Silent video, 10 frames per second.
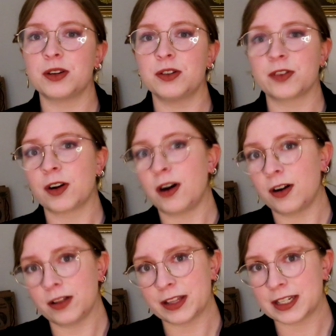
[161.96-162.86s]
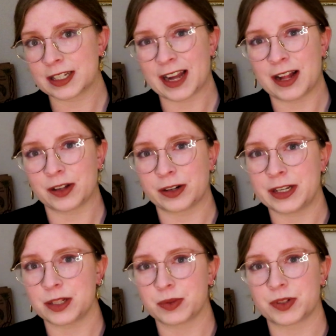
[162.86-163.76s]
to overhaul these
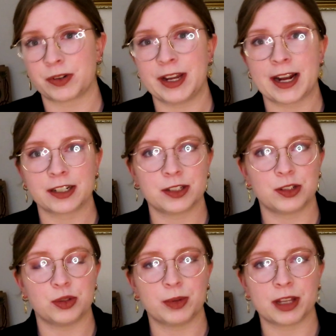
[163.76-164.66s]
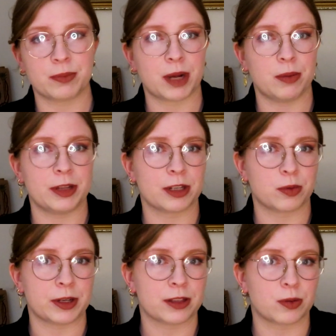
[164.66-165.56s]
galleries was reacted to by the public
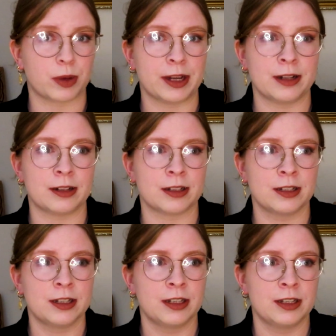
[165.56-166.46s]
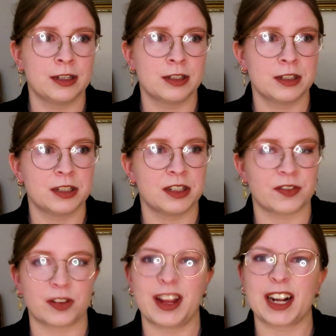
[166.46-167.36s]
with, well,
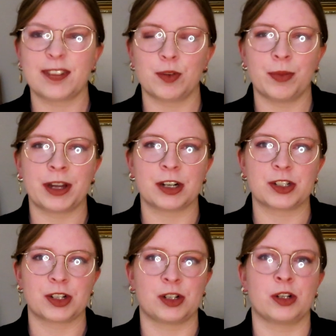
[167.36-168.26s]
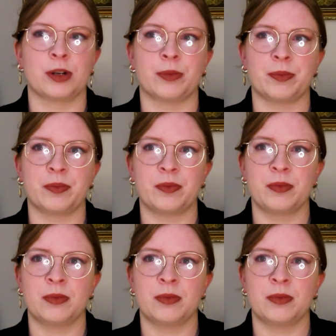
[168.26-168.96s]
for lack of a better term,